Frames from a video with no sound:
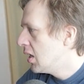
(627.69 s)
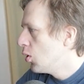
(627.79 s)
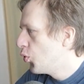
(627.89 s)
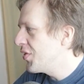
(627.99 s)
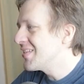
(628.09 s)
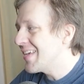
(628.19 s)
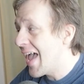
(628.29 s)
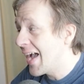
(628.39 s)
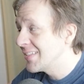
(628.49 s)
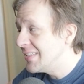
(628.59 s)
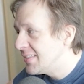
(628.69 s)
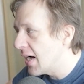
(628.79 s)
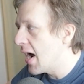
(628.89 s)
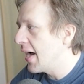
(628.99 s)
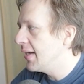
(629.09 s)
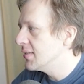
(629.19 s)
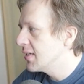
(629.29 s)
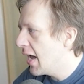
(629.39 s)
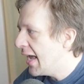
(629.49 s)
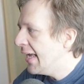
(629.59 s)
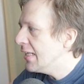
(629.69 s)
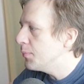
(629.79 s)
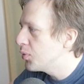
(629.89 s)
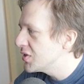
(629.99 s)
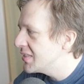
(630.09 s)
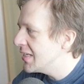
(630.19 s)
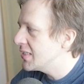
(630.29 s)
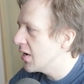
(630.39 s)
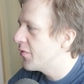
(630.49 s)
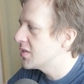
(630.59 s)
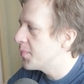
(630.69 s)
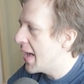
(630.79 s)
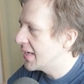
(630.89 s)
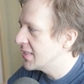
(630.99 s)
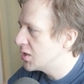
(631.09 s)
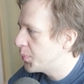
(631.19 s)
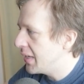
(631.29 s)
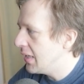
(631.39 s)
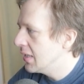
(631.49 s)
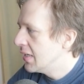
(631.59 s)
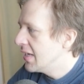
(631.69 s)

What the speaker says: When this Axie dies, 8% of its max HP